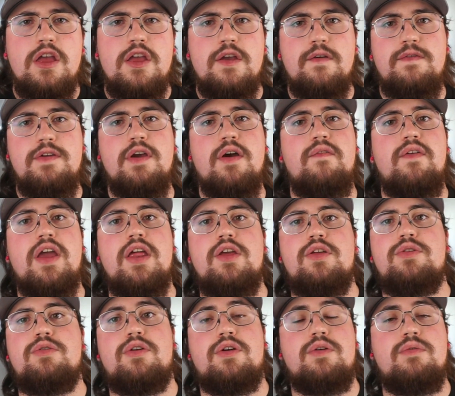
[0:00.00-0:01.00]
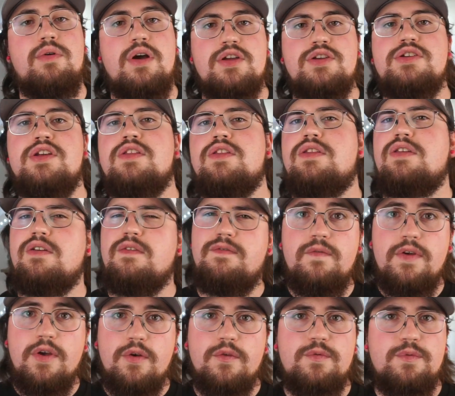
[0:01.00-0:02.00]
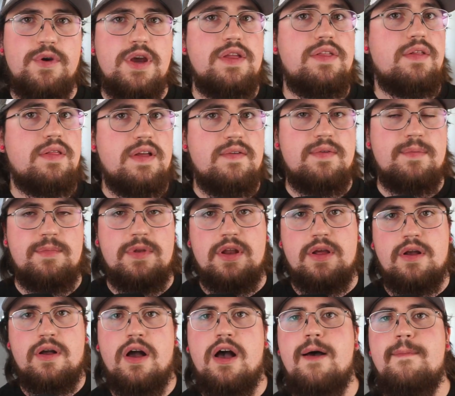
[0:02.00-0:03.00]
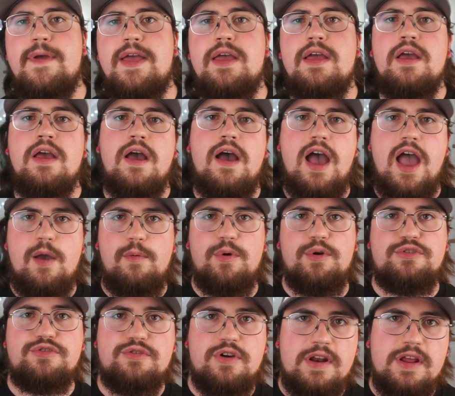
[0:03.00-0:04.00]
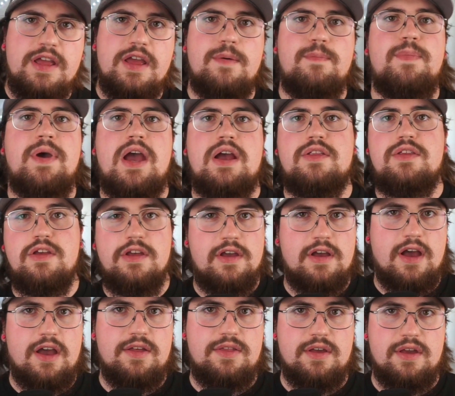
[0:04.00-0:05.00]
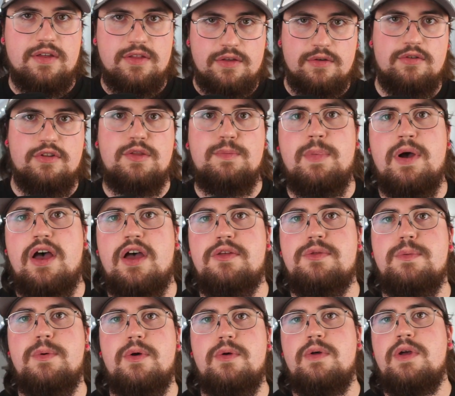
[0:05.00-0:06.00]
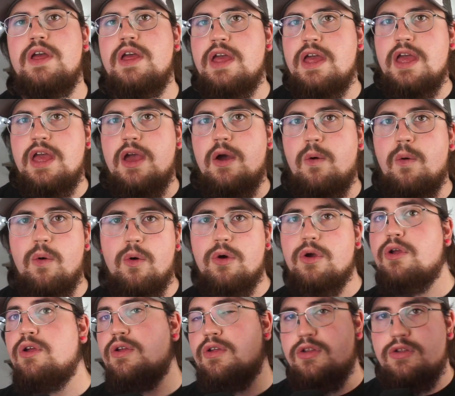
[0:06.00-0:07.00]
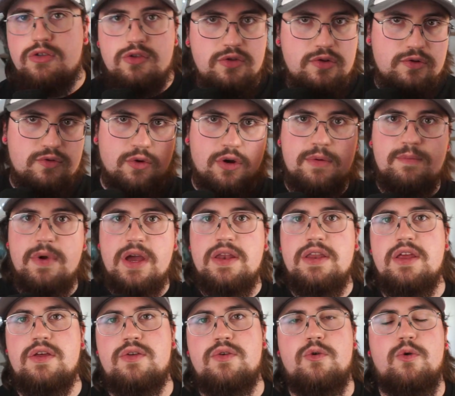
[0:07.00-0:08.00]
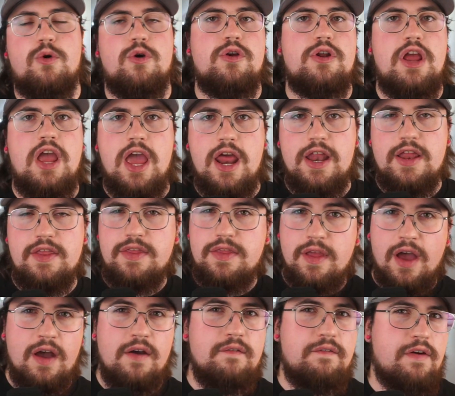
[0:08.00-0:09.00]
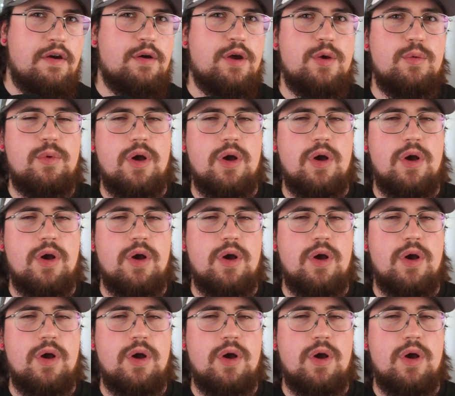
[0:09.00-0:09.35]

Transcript: If you have any sort of questions, feel free to leave them in the comment. I will try to get back to you guys as soon as possible, or join my Discord. And it's not very